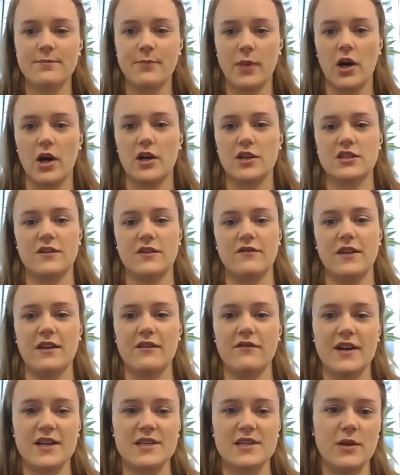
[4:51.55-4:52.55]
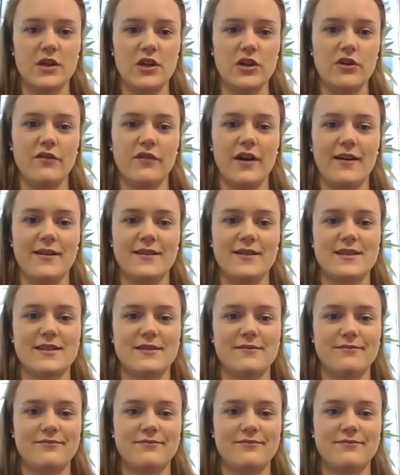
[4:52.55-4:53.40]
part of the investment universe.